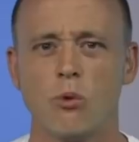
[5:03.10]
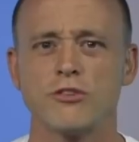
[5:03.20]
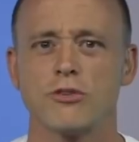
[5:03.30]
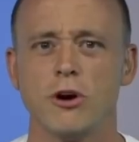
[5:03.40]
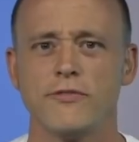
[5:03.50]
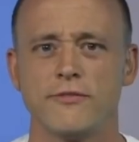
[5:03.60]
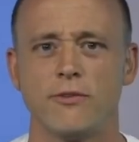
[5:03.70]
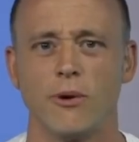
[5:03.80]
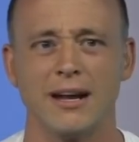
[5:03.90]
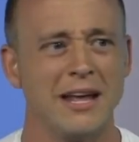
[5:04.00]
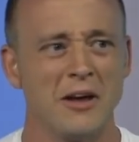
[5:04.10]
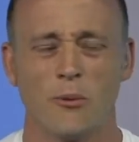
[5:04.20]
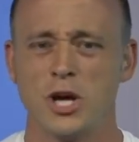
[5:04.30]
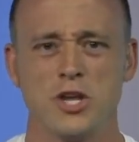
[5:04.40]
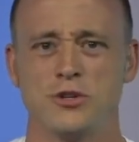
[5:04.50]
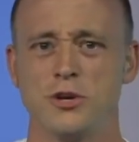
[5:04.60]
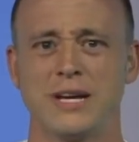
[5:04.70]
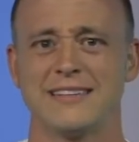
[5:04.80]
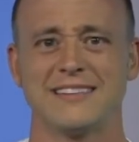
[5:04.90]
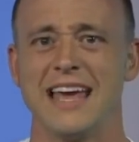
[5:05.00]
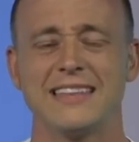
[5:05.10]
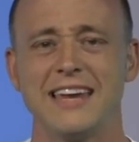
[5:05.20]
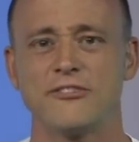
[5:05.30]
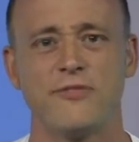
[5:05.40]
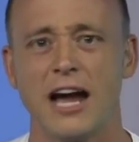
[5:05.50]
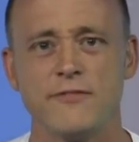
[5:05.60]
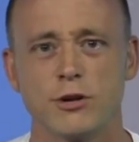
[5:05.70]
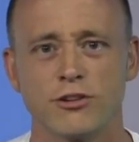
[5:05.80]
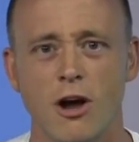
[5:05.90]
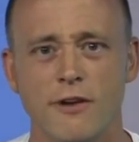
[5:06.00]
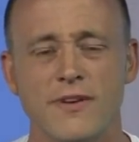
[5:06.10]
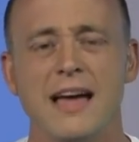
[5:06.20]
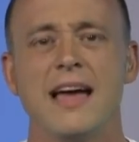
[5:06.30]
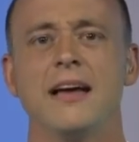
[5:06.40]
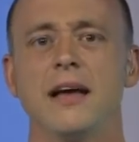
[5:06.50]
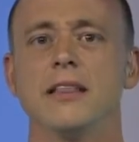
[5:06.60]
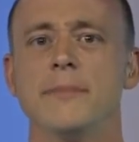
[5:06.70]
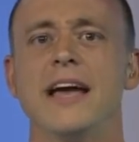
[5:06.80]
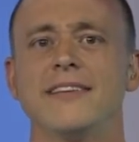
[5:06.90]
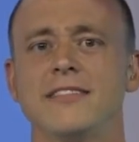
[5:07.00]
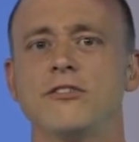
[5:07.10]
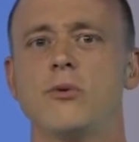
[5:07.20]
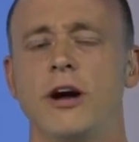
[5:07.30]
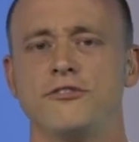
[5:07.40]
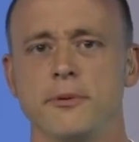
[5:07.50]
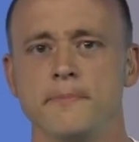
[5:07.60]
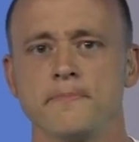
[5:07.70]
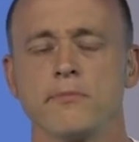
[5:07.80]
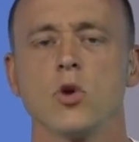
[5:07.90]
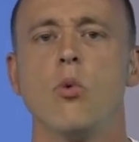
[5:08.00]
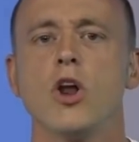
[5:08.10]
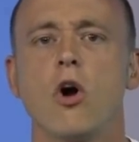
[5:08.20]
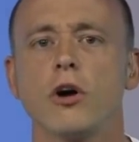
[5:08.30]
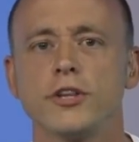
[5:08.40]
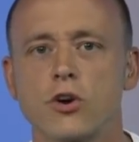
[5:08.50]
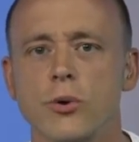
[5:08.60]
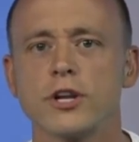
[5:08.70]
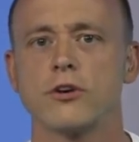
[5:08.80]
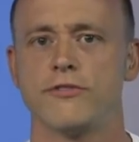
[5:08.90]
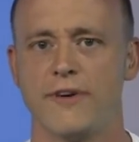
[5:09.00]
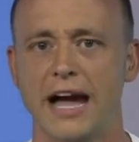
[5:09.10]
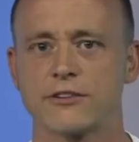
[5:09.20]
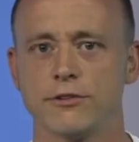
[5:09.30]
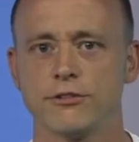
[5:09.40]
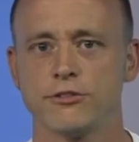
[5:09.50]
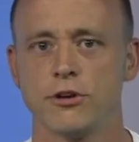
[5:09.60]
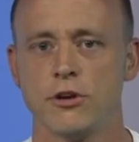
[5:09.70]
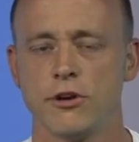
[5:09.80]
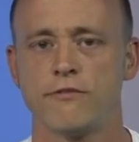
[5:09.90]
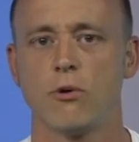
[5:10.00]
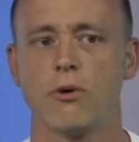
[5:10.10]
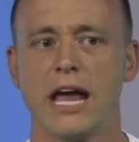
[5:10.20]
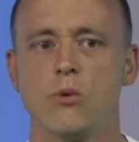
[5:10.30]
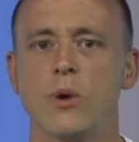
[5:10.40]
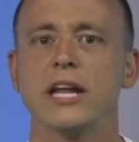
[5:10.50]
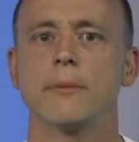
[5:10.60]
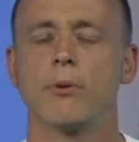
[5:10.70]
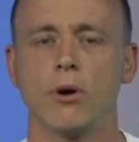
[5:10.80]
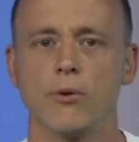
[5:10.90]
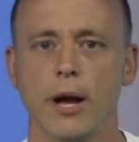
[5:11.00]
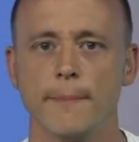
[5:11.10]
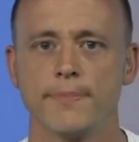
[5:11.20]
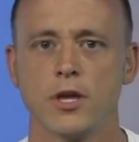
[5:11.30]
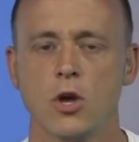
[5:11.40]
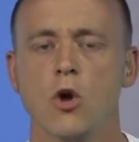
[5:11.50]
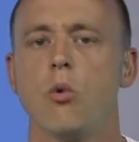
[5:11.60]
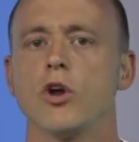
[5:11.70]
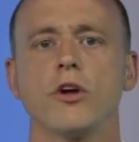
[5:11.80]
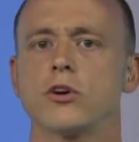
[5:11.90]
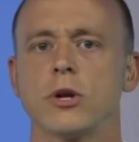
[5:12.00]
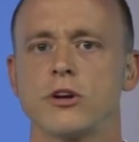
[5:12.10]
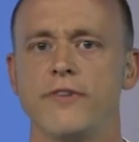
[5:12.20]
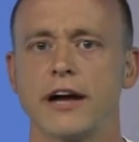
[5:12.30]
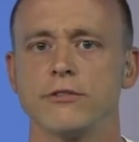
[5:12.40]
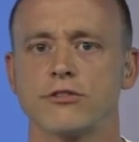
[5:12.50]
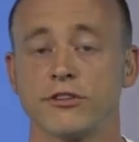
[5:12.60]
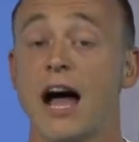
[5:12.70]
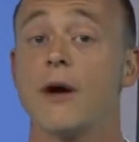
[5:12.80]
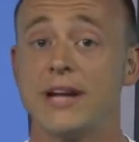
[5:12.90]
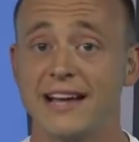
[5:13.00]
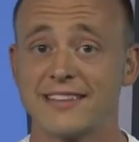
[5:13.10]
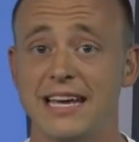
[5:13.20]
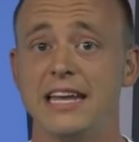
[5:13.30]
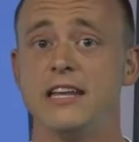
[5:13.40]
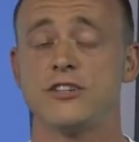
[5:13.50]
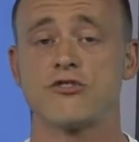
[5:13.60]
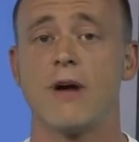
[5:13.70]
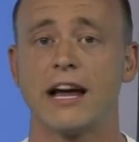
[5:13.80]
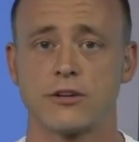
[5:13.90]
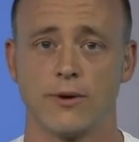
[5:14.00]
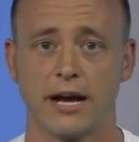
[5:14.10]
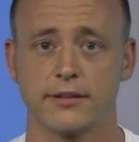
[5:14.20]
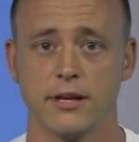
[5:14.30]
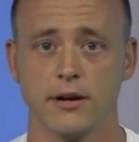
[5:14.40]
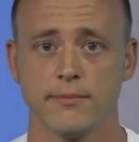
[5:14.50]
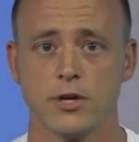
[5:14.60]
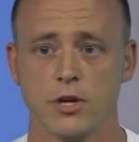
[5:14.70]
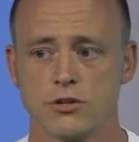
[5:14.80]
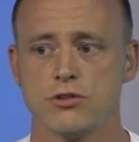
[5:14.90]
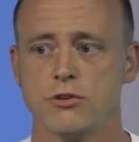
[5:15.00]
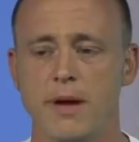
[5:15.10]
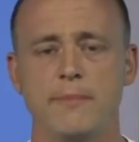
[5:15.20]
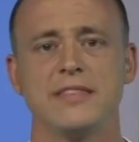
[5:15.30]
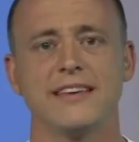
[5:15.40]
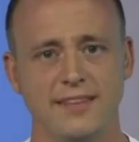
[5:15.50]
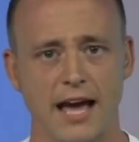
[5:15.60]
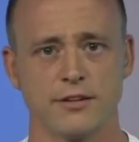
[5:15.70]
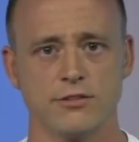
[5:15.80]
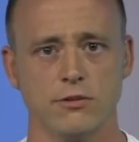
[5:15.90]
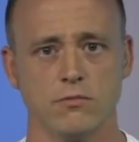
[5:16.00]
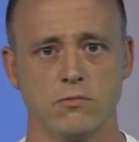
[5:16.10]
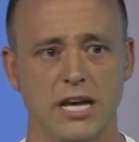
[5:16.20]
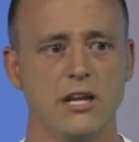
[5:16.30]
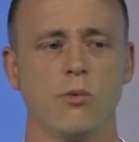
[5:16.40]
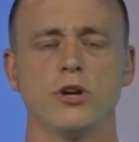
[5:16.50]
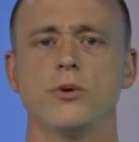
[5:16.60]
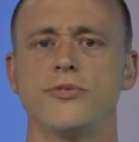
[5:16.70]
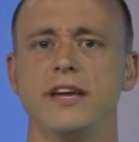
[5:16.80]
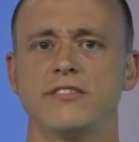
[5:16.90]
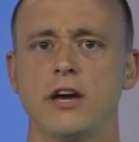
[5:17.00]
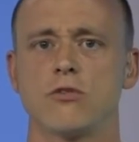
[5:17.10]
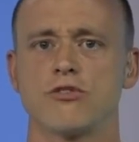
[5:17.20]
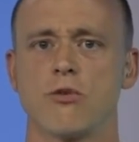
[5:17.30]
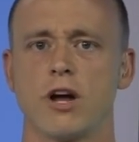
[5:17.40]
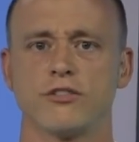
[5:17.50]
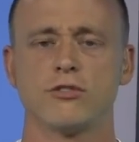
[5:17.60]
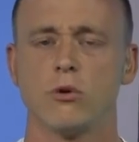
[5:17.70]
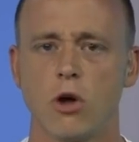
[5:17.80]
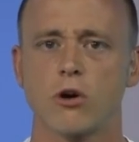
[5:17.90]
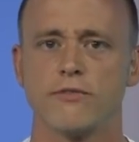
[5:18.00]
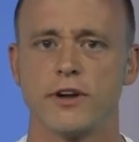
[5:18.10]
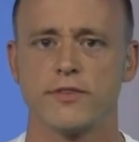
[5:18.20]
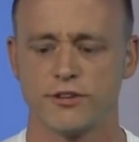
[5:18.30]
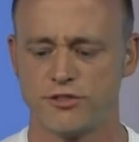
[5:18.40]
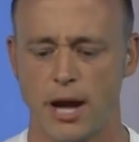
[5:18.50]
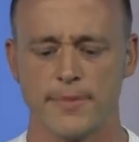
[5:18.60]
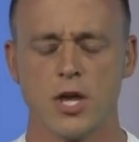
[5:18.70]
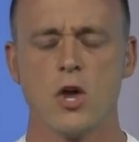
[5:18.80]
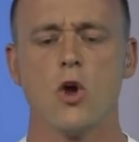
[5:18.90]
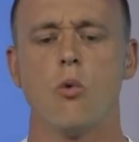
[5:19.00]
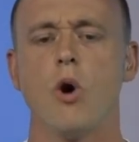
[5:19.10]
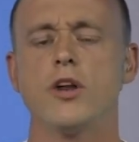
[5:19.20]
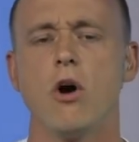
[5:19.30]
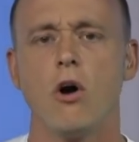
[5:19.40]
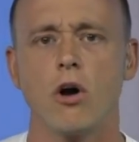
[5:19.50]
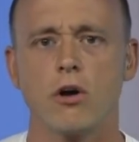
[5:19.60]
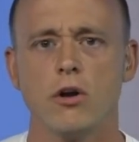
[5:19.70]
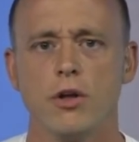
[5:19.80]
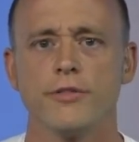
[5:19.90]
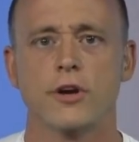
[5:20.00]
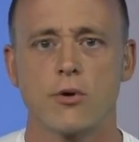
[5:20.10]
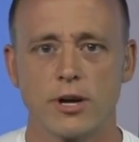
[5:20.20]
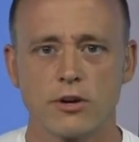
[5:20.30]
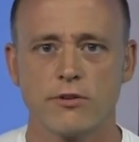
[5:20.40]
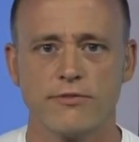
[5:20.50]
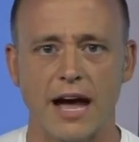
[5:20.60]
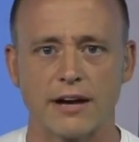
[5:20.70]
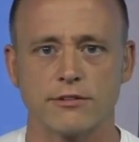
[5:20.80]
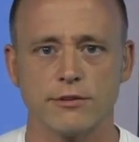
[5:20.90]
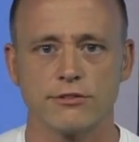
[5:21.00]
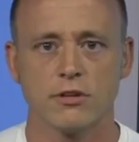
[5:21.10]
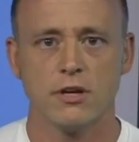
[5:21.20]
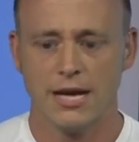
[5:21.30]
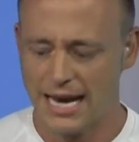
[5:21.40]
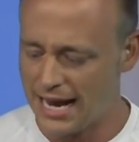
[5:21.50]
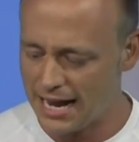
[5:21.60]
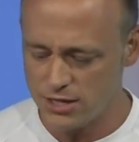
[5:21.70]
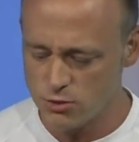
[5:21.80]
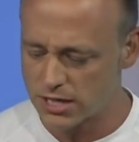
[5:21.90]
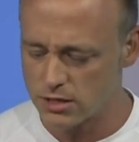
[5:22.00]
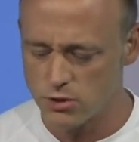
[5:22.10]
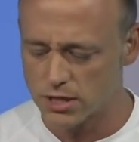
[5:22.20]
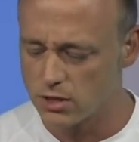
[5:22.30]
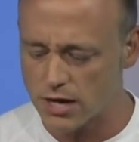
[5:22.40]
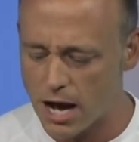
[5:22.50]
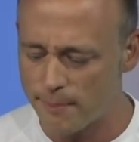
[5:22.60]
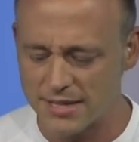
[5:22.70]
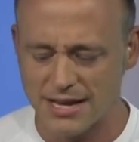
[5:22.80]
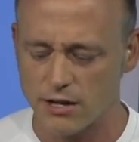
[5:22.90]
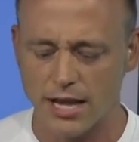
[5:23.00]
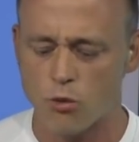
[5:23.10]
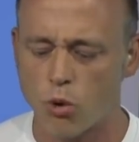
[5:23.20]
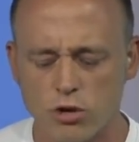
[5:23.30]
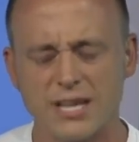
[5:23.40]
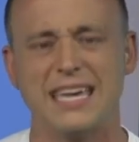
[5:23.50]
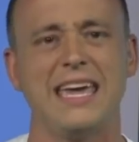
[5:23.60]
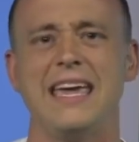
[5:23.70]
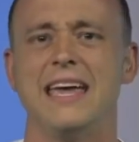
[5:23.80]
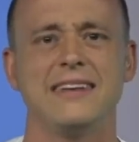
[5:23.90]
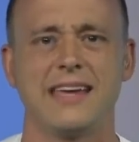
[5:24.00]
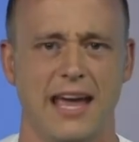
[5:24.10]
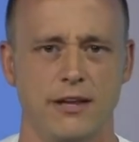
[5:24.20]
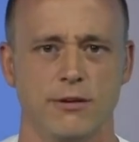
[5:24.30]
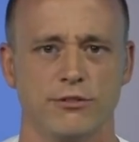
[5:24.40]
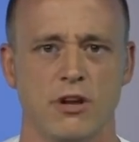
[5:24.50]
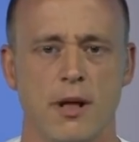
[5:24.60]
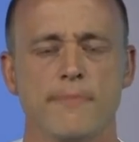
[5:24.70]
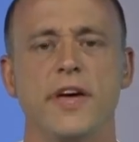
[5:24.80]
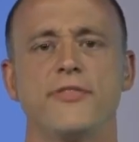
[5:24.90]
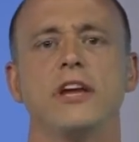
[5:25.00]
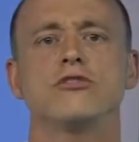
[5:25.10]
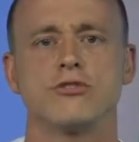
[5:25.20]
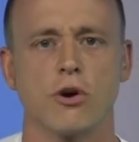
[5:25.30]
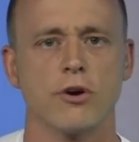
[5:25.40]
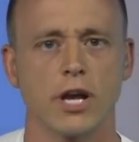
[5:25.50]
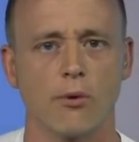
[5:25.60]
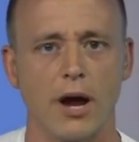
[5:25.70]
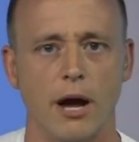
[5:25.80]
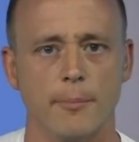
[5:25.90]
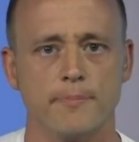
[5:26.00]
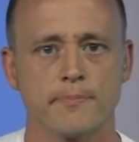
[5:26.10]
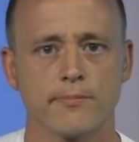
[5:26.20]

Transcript: one trophy for it. What do you do? Get to take the next five years off? Let me ask this question What are the critical factors for a winning program? What are the critical factors? Because I would ask any detractor out there to maybe this attitude, anyone who thinks Ed Orgeron is no longer fit for this job, what are the critical factors? And, and you, can, you can look up and down, like, what are the key indicators that things are turning around?